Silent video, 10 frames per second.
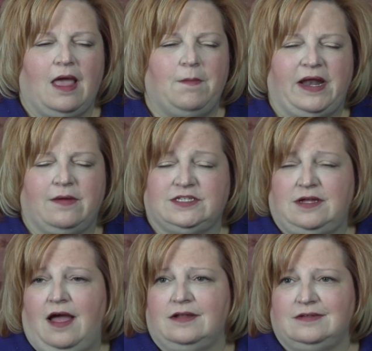But I was
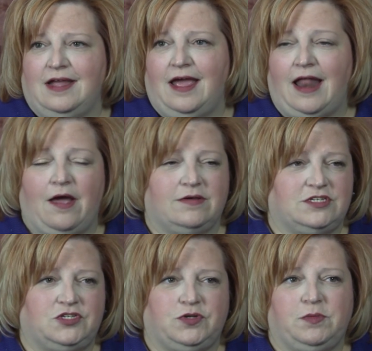done, and I
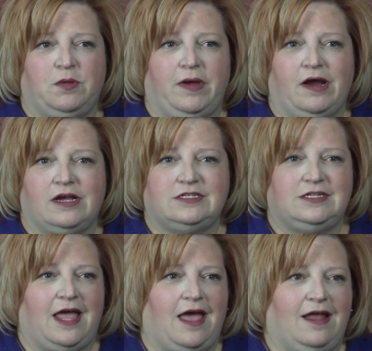was extremely
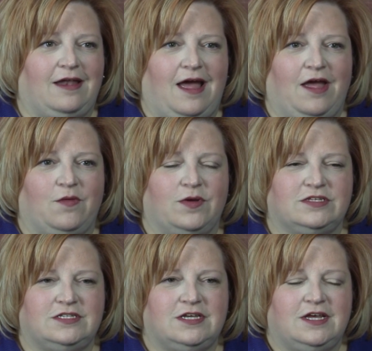embarrassed, and I
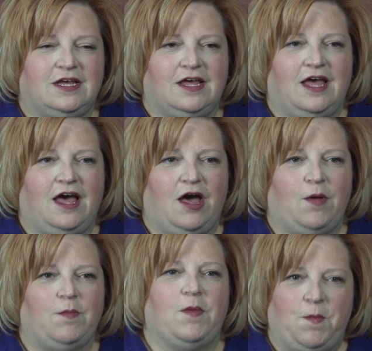was.
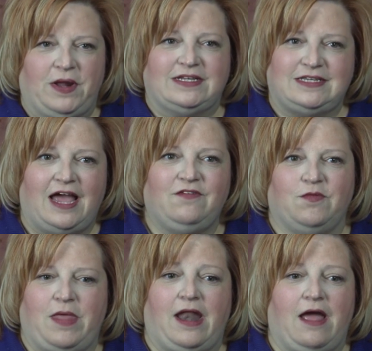But aside
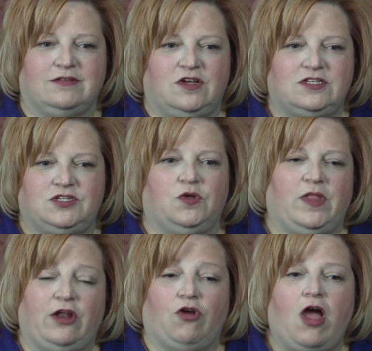from that, I was also
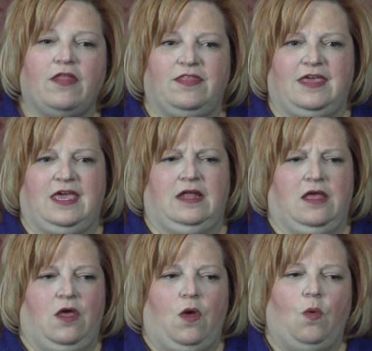later on thinking,
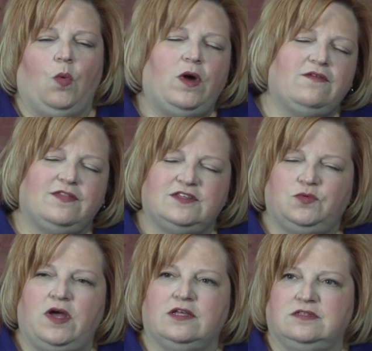well, what if this
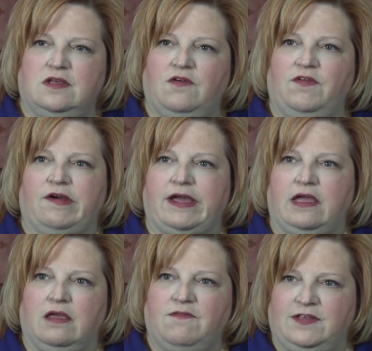was a
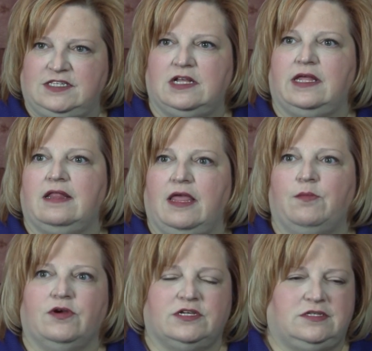very physically
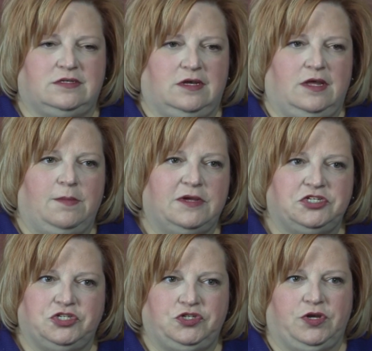laborious
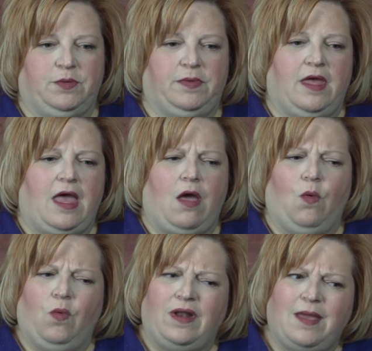mission trip?
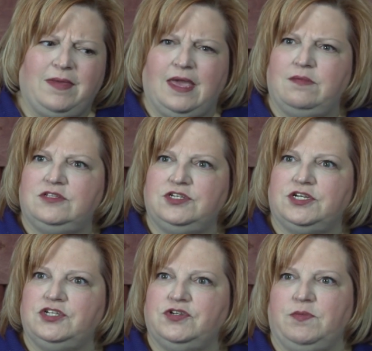Would I be able to
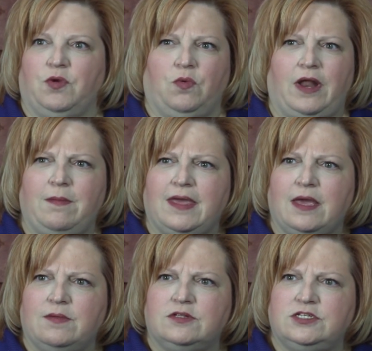contribute? Would I be
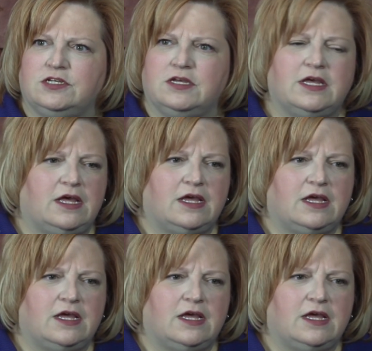able to